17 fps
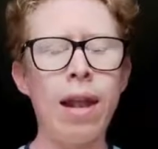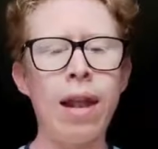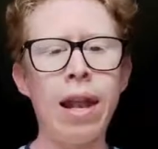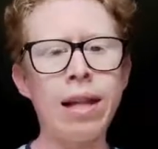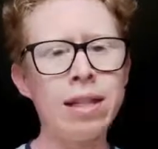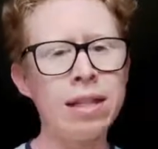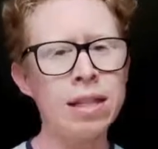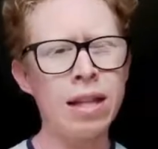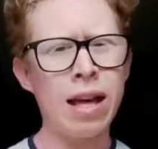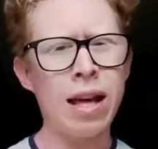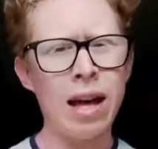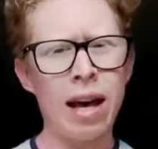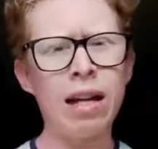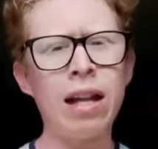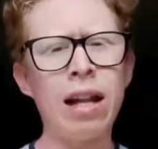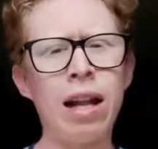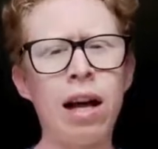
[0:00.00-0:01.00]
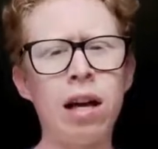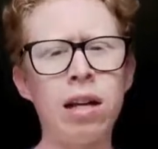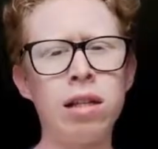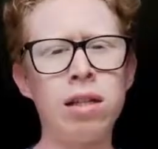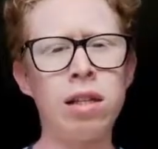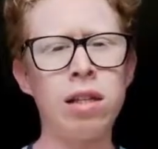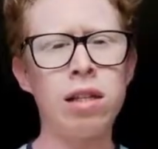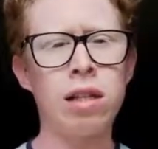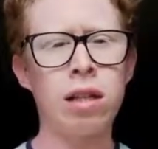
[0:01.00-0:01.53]
Let's
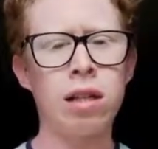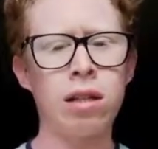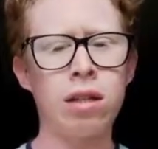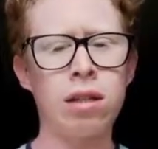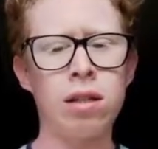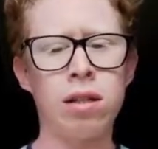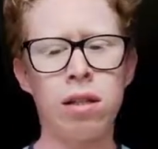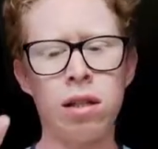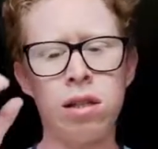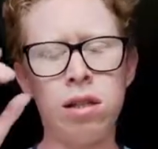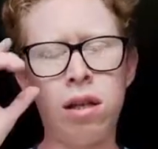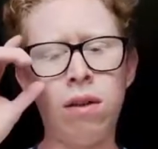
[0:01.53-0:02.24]
analyze these sentences.